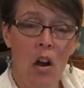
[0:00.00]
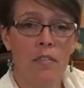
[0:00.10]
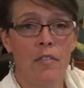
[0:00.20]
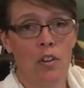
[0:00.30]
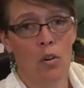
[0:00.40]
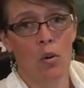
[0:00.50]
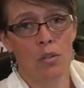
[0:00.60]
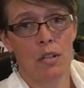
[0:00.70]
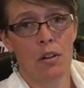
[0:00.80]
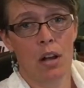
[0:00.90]
off if you're a
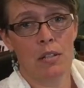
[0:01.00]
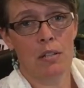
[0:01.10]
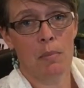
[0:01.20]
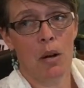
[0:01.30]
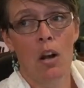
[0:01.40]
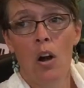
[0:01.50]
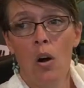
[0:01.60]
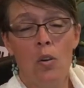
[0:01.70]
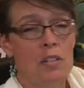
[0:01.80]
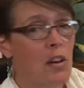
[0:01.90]
wholesale customer.
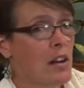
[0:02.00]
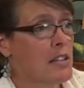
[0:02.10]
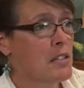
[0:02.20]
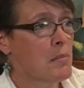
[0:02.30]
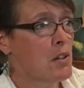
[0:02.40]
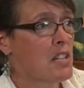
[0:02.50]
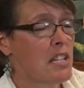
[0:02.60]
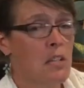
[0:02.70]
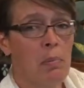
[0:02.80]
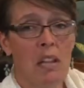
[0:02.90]
Wholesale customers
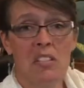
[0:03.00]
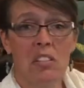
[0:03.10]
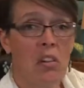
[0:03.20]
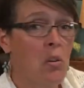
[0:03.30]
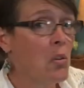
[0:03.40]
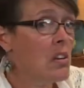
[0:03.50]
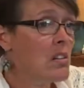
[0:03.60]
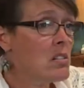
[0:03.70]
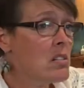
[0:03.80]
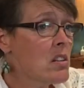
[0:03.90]
get to place their own
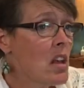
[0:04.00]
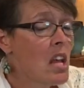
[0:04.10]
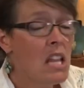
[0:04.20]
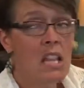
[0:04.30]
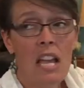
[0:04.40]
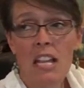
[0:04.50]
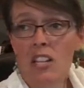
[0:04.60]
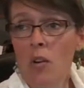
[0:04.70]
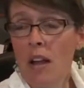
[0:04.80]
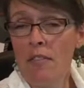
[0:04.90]
orders. They
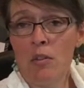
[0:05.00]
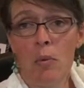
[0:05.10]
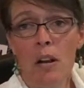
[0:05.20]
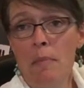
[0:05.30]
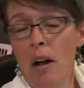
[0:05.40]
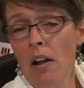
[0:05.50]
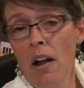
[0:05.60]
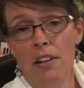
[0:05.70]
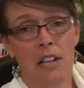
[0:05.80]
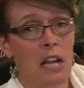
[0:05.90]
don't have to worry about
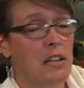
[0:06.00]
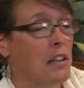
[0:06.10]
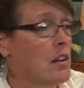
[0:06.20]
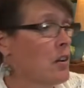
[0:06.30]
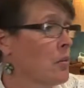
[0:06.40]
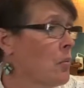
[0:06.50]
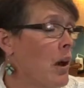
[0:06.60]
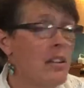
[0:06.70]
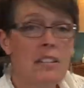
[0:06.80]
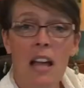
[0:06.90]
contacting their
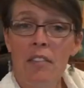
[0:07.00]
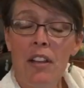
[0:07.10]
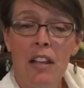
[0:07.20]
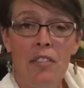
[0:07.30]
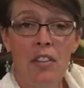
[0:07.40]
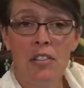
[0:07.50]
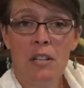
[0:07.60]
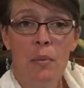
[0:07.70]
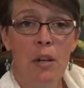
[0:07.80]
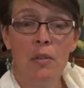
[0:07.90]
wellness advocate if there's
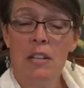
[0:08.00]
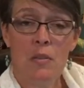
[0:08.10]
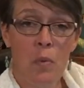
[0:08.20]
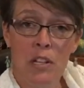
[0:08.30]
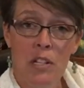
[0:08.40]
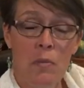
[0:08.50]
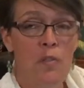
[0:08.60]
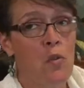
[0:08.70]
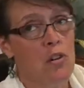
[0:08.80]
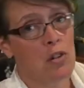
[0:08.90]
someone who doesn't want to.
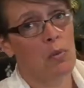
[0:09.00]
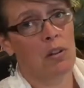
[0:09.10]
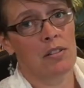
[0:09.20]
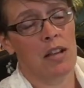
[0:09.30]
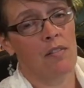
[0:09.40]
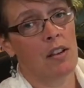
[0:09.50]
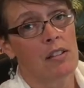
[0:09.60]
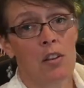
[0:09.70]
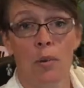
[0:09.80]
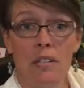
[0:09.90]
Of course, your wellness
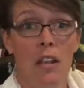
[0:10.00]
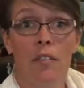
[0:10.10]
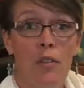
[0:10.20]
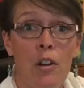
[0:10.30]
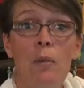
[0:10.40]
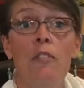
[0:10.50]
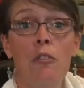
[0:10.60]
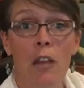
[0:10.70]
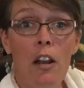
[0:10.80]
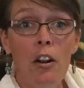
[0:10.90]
advocate's always there for you if you
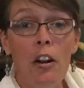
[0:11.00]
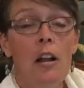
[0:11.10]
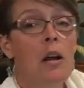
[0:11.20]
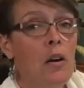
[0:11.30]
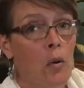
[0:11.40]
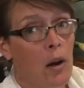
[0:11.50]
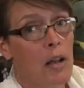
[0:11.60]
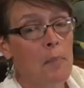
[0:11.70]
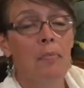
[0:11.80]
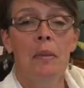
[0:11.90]
need her or
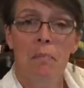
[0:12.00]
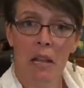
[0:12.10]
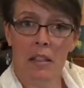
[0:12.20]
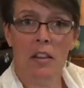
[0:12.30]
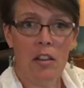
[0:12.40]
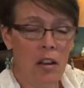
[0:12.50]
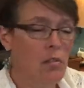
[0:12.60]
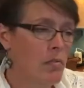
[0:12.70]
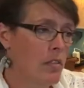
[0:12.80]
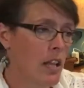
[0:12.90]
him, but you know,
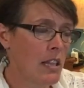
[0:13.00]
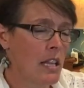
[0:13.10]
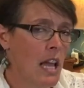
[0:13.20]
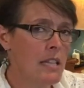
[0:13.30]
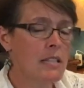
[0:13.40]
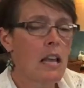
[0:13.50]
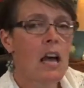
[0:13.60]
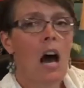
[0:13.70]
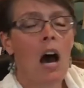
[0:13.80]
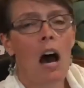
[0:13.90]
nonetheless.
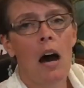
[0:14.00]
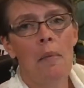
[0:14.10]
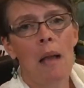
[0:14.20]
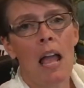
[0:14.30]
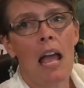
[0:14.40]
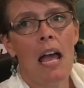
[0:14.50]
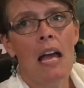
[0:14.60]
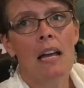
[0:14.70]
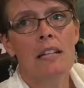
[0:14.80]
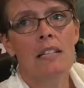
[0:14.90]

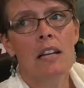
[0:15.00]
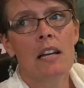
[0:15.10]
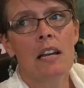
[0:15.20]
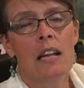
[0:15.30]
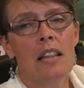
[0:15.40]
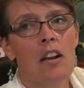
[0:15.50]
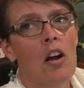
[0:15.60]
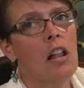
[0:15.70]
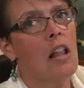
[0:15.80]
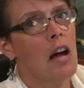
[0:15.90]
There
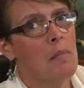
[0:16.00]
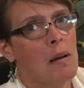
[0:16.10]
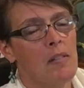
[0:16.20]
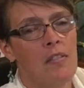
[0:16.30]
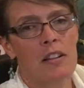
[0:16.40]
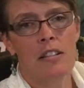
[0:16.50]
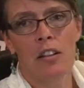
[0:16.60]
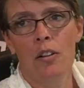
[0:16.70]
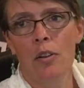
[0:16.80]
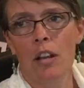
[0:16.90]
are a lot of benefits,
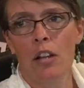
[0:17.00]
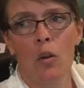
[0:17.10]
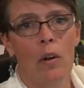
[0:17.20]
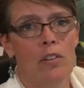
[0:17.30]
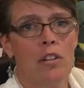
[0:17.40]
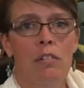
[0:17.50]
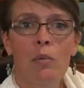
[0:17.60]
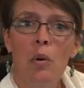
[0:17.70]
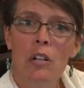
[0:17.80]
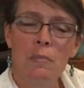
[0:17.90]
including a loyalty
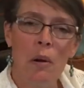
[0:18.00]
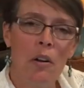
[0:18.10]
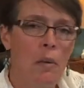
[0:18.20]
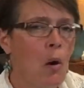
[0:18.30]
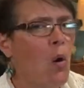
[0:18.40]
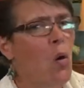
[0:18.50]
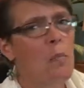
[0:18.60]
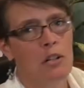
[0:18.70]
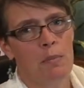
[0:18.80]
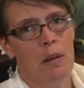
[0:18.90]
rewards program, a whole
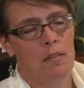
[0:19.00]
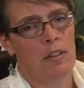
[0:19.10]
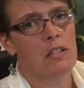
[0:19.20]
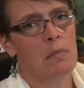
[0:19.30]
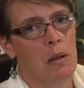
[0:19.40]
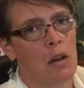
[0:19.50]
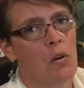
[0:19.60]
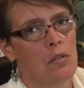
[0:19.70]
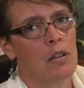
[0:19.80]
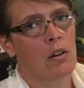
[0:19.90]
bunch of benefits to being a
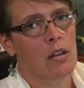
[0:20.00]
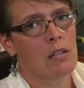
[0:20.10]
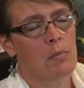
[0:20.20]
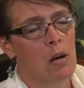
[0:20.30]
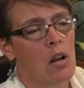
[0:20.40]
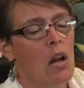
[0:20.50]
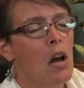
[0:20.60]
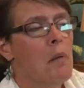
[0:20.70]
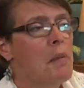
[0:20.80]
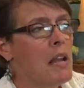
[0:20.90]
wholesale customer.
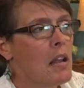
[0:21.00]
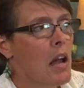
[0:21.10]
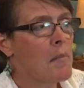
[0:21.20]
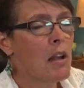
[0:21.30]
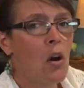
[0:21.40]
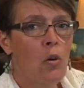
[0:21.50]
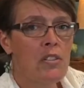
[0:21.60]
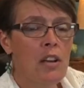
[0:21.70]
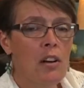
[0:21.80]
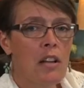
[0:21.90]
Becoming a
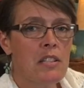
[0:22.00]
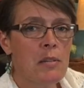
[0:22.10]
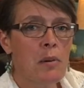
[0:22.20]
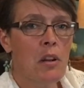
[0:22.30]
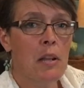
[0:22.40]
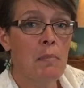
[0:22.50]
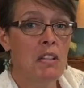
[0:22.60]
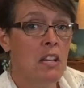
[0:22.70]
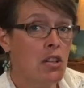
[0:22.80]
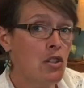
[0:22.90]
wholesale customer can be
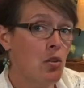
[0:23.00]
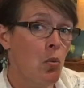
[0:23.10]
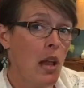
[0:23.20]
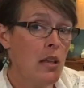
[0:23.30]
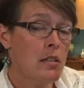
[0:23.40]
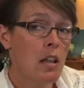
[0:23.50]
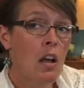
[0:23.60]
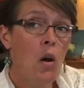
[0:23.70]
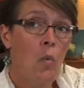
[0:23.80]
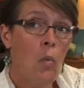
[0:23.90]
done in two ways.
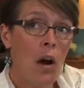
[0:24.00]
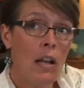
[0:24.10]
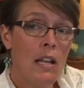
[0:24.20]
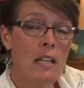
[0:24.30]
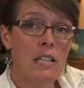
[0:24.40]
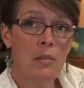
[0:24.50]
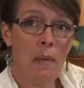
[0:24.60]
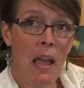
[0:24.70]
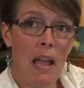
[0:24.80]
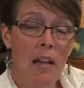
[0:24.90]
One is to
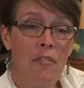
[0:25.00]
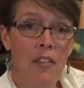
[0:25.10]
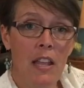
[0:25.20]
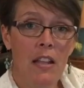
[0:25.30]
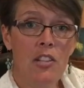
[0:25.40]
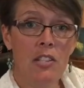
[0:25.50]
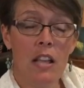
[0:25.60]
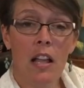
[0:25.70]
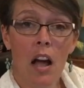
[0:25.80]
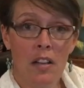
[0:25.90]
pay a fee, just
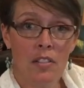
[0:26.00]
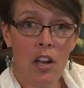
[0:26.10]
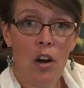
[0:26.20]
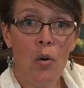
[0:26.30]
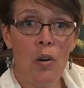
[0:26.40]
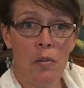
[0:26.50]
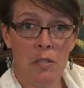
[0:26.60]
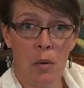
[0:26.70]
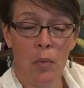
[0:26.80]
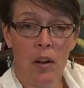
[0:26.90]
like Costco or
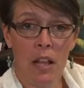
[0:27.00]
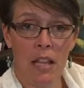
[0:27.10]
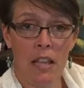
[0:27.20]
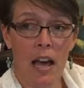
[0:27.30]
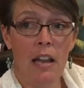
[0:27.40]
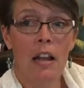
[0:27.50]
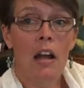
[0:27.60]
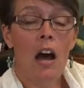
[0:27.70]
somewhere like that.